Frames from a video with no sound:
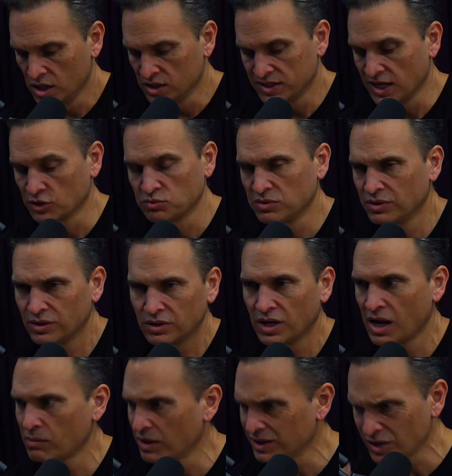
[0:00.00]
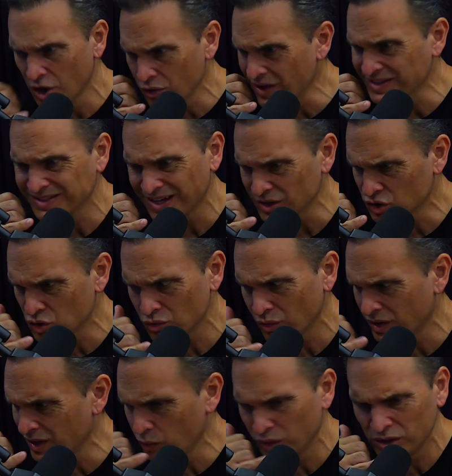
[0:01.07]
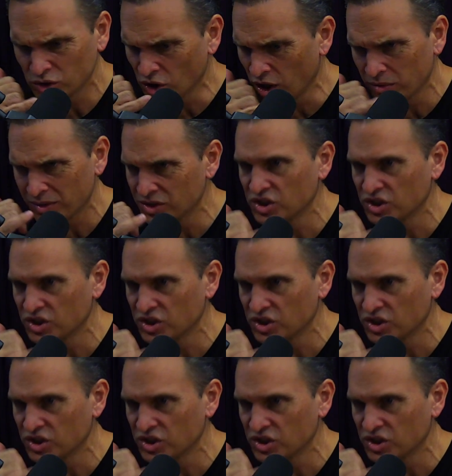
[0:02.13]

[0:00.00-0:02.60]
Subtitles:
Tells me, and I'm like, no, that's not true. What are you talking about?